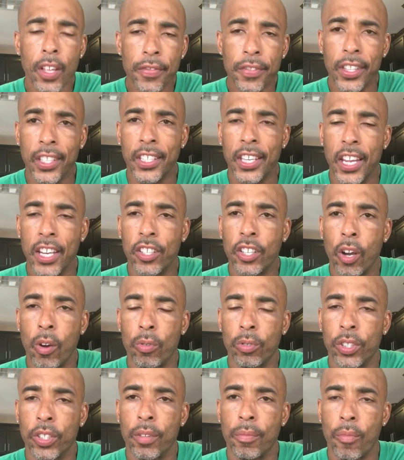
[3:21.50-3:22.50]
the
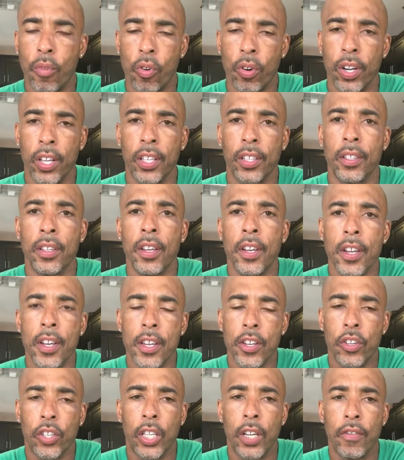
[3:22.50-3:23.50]
ketones in the morning.
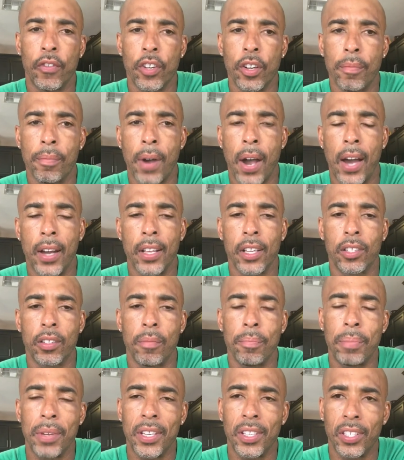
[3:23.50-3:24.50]
You're giving your body
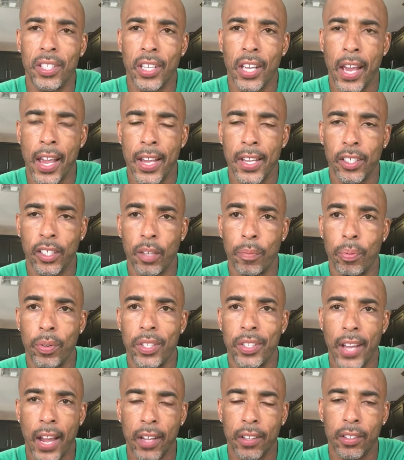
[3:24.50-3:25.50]
some BCAAs to
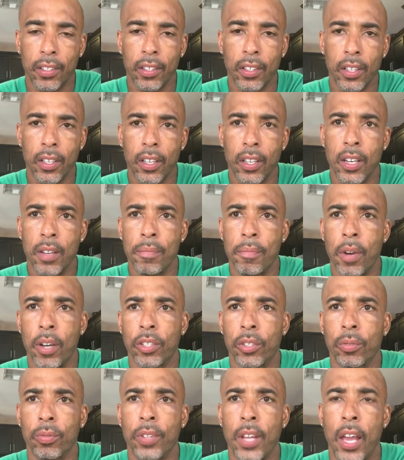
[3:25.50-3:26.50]
protect any
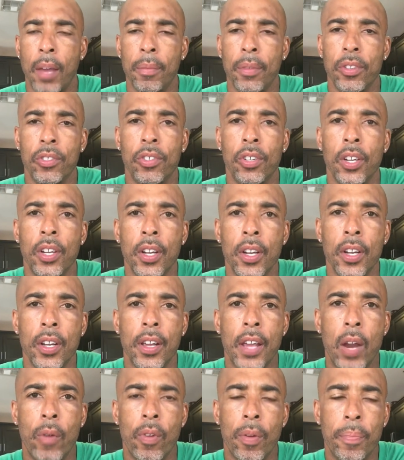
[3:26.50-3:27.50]
muscle damage
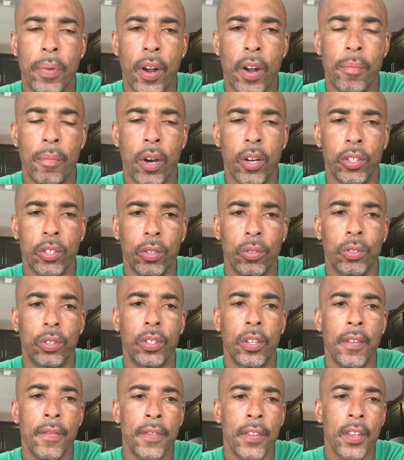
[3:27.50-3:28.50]
and repair
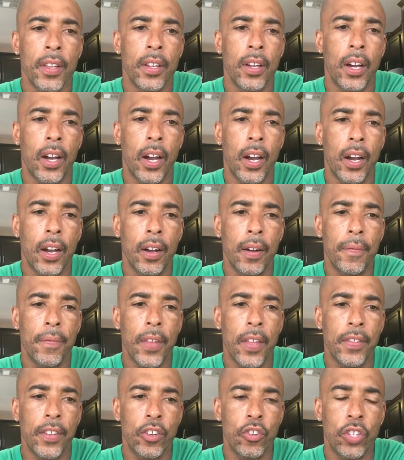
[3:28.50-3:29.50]
muscles, and
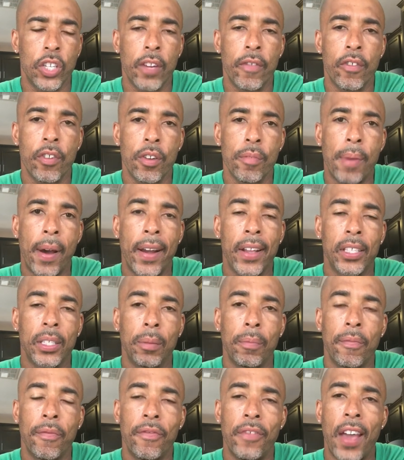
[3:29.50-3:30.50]
then you're giving your body
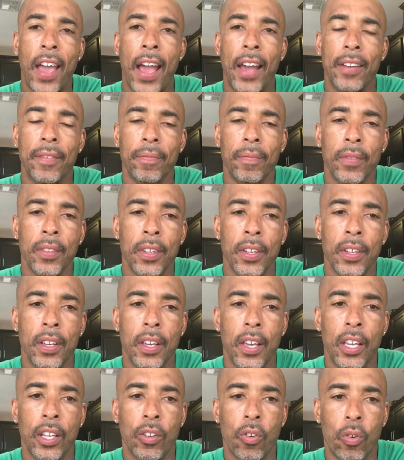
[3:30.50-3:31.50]
some fat
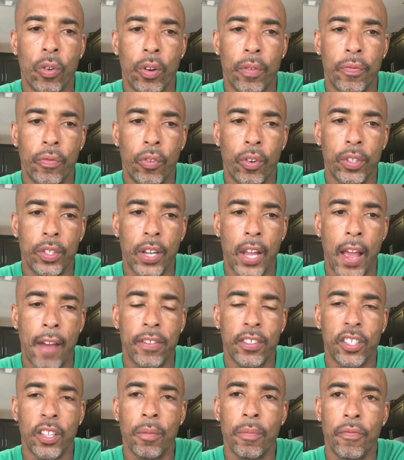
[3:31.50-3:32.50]
in order for it to have
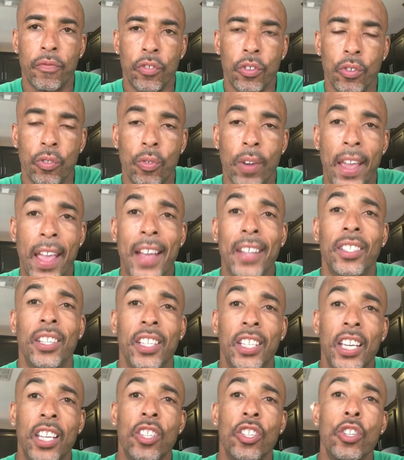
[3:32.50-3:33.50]
some fuel and to
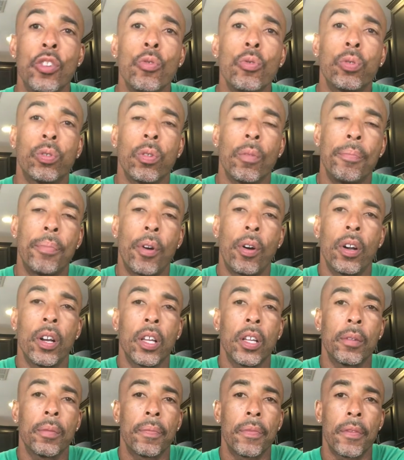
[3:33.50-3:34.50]
get used to
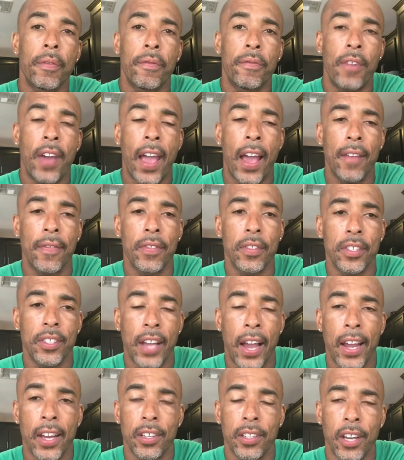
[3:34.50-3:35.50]
burning fat,
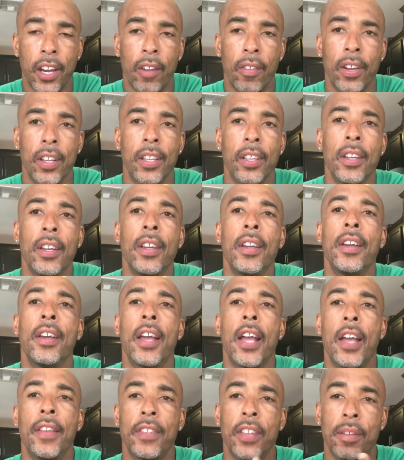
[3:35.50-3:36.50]
dietary
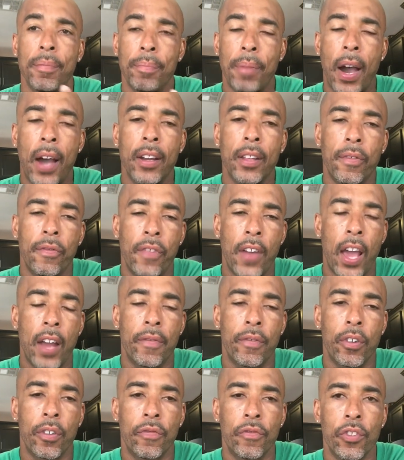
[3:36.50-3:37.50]
and then body fat
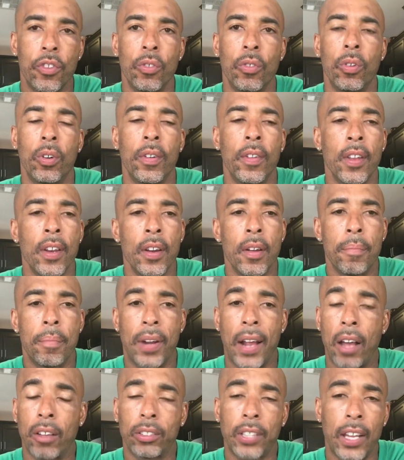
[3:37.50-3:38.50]
for fuel.
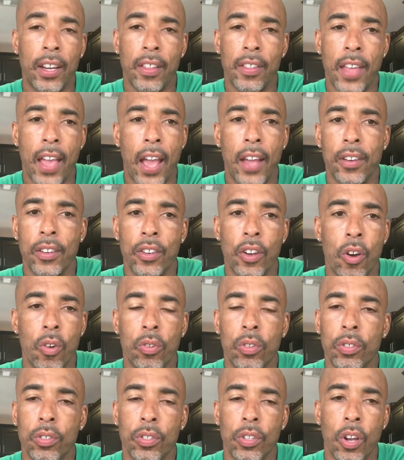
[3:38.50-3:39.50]
But outside of that, no
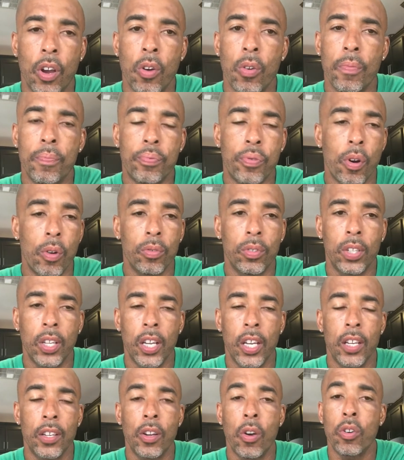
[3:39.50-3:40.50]

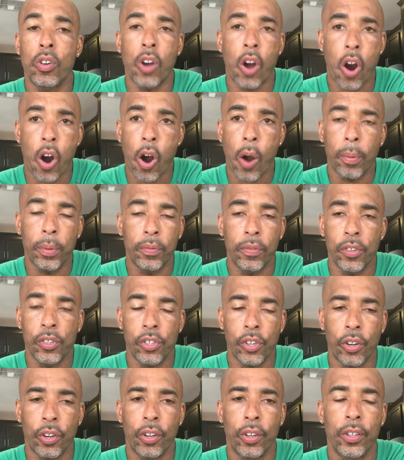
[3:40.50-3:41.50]
protein, no carbs for
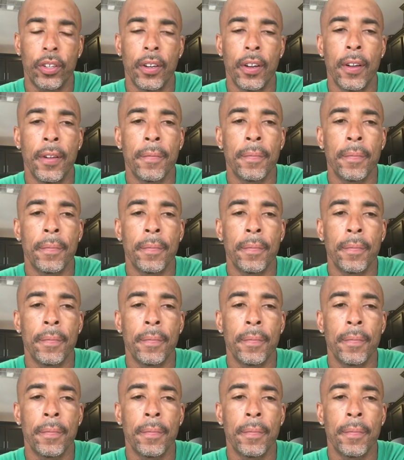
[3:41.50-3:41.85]
sure,